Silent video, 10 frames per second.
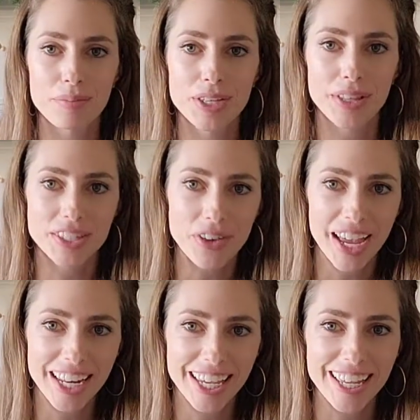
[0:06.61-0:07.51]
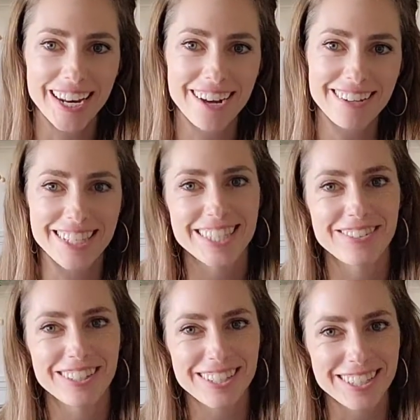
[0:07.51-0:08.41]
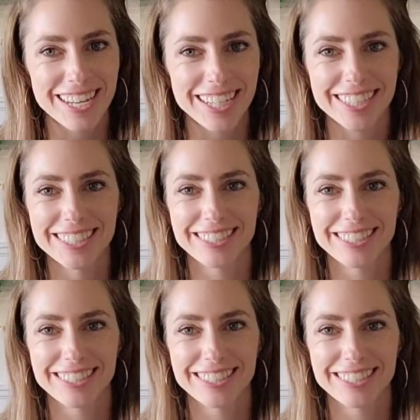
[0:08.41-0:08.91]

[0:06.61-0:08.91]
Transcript: So let's go ahead and get it out and see what it looks like.